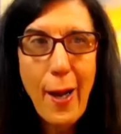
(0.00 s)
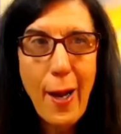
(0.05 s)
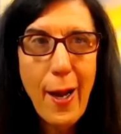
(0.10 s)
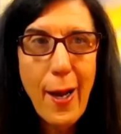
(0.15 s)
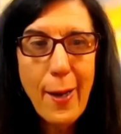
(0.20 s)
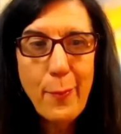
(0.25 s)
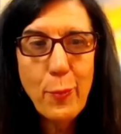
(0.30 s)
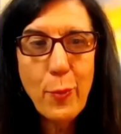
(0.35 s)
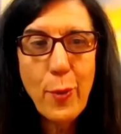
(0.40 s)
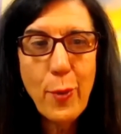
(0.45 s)

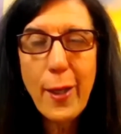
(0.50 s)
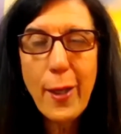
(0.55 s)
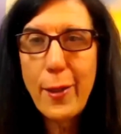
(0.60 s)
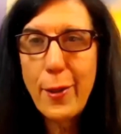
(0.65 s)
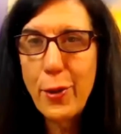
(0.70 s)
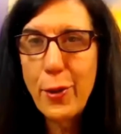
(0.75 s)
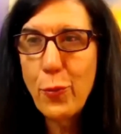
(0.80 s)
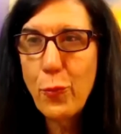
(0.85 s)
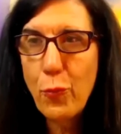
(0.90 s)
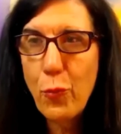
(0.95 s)
I'm right,
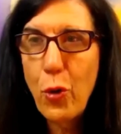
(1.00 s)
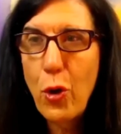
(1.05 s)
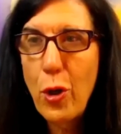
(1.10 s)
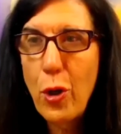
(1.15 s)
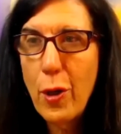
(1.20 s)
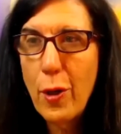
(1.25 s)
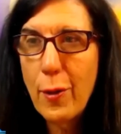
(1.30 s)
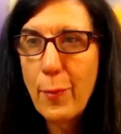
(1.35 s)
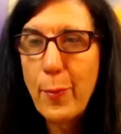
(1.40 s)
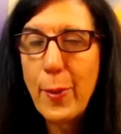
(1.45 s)
you're
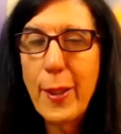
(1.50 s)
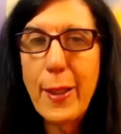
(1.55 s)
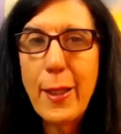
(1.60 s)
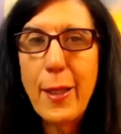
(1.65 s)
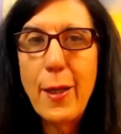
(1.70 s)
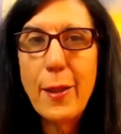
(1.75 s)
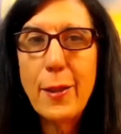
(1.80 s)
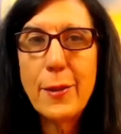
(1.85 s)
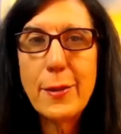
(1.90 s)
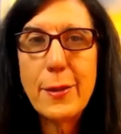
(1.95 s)
wrong,
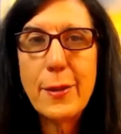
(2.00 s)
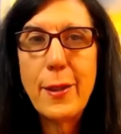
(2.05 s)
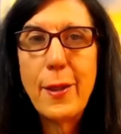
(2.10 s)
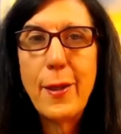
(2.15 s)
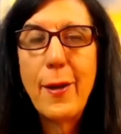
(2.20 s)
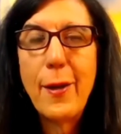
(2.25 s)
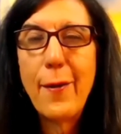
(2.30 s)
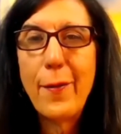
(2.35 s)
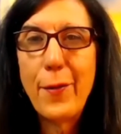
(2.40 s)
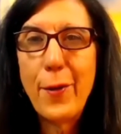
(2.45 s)
because
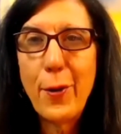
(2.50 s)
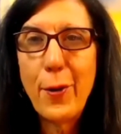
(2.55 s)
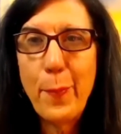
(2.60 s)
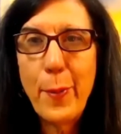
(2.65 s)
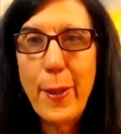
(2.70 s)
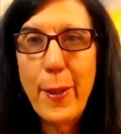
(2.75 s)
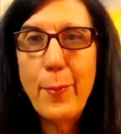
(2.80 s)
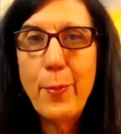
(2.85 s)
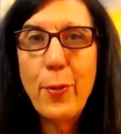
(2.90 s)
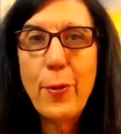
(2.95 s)
there are
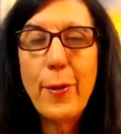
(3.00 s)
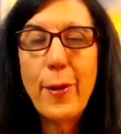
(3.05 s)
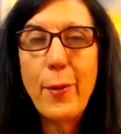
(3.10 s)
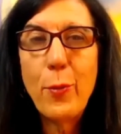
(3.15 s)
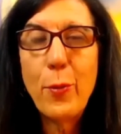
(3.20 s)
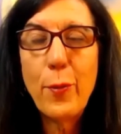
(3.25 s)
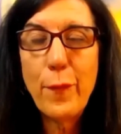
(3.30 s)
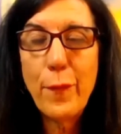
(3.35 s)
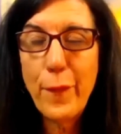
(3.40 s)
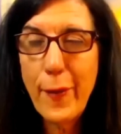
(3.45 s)
people that
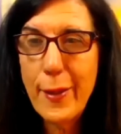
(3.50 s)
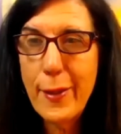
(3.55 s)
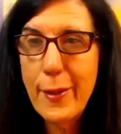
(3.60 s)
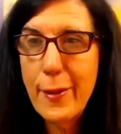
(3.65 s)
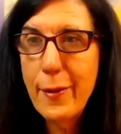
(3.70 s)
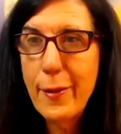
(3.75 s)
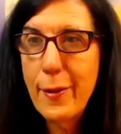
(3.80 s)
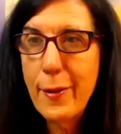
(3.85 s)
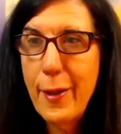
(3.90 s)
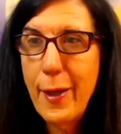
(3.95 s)
will fight
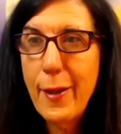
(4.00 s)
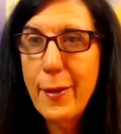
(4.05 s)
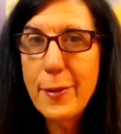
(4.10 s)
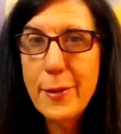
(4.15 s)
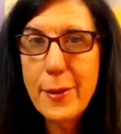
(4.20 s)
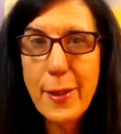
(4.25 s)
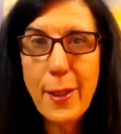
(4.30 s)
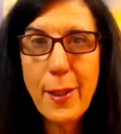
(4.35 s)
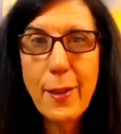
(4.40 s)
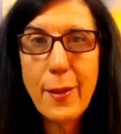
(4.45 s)
to the death
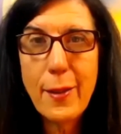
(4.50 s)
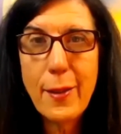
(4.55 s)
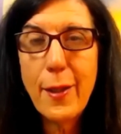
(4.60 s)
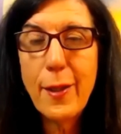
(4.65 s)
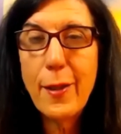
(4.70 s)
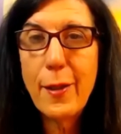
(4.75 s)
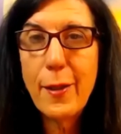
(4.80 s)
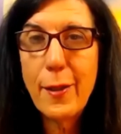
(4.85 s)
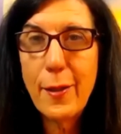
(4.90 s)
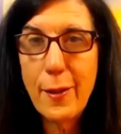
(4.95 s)
saying
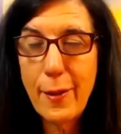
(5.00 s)
that